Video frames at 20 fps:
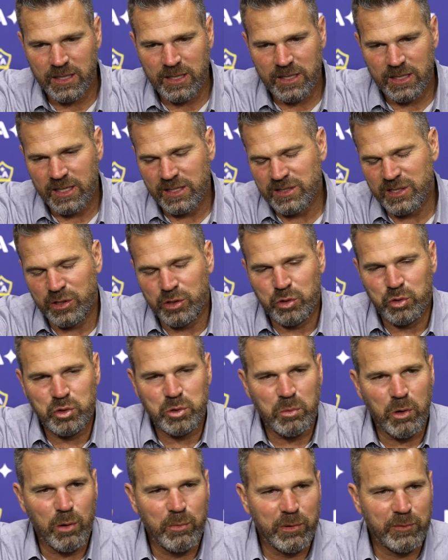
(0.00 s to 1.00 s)
it's a huge
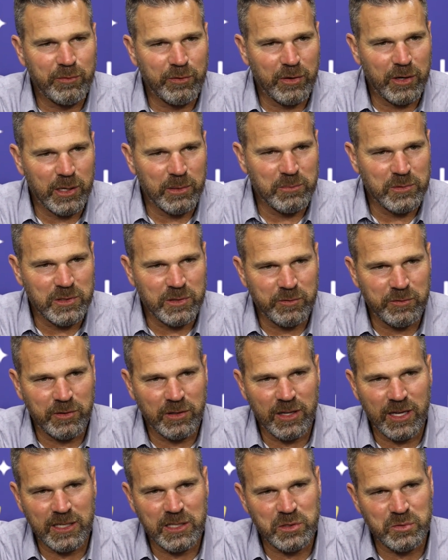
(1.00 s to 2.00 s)
moment for him to feel
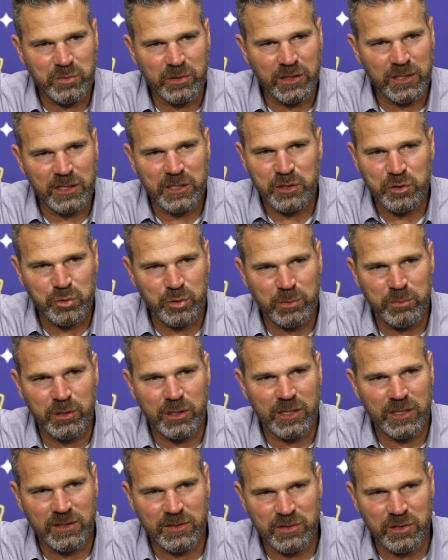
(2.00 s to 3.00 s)
like he's really
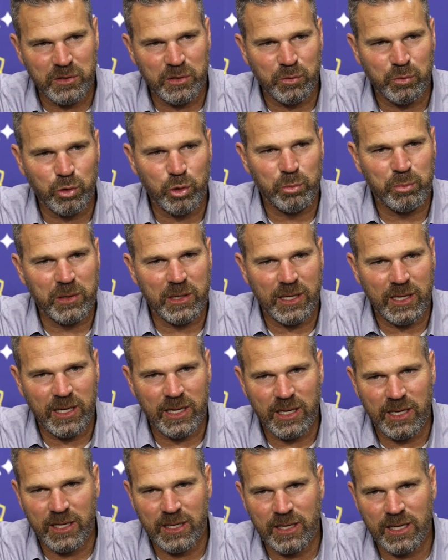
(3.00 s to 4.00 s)
contributed to the group in
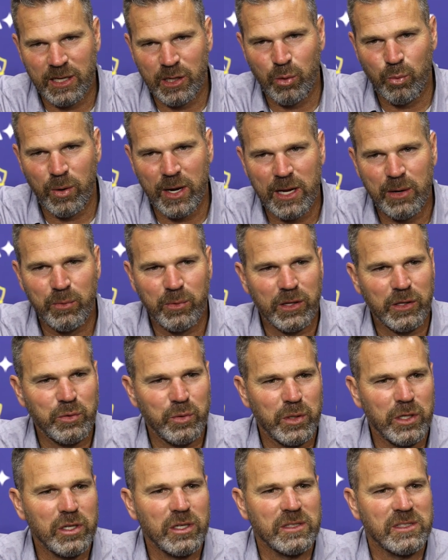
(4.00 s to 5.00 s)
a way where
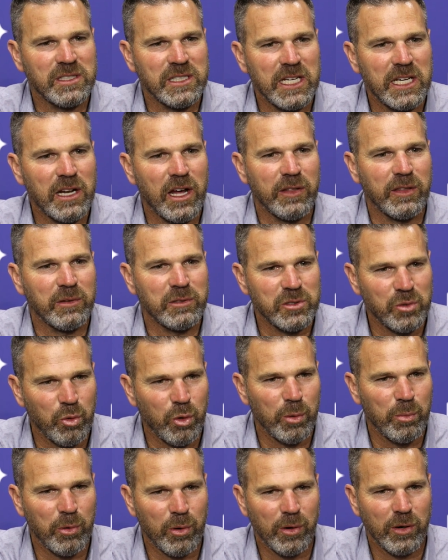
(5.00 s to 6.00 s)
you can see it on the
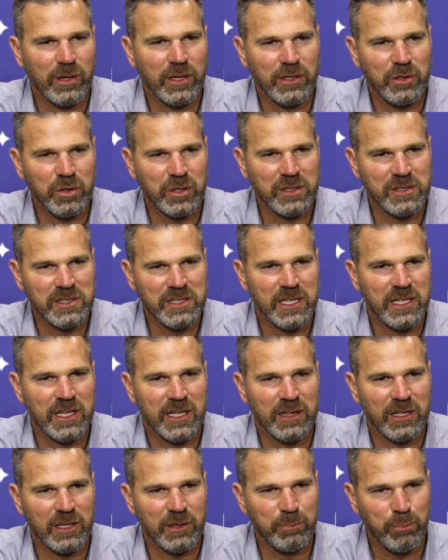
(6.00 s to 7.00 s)
scoreboard and you can see it
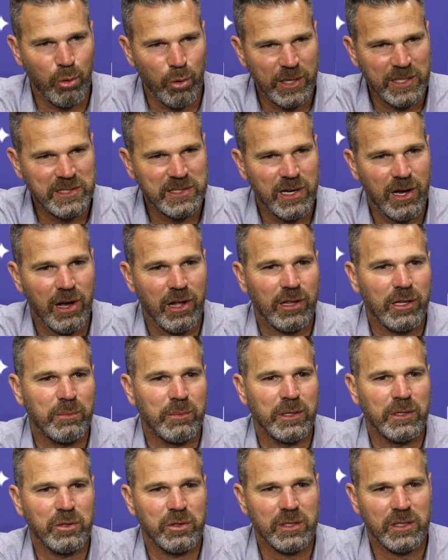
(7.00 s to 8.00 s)
in the points column.
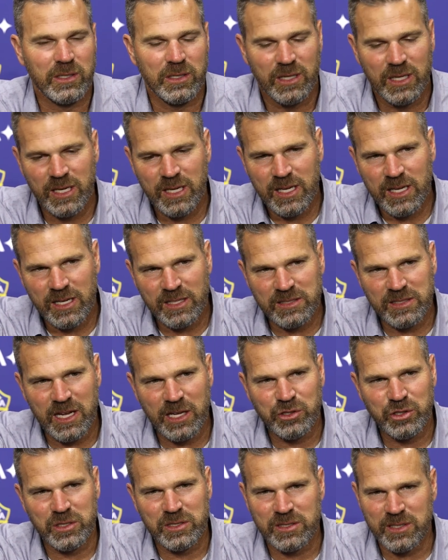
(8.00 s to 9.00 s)
And you can, it's
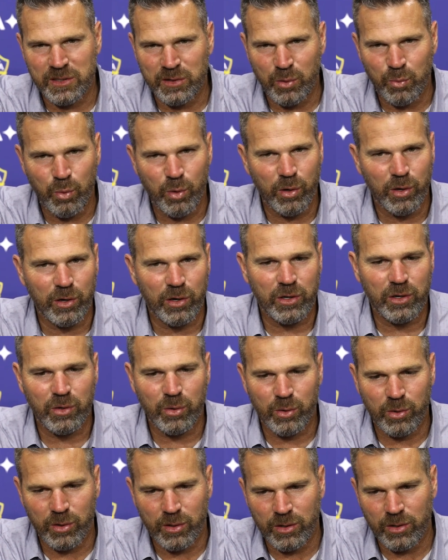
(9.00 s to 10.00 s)
not just in the work
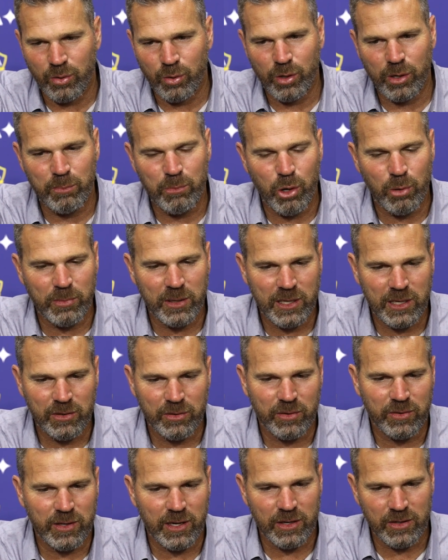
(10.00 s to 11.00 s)
or a moment here
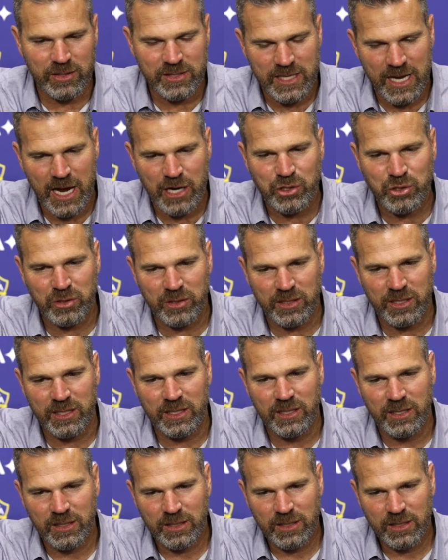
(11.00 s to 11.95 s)
or there. It's actually,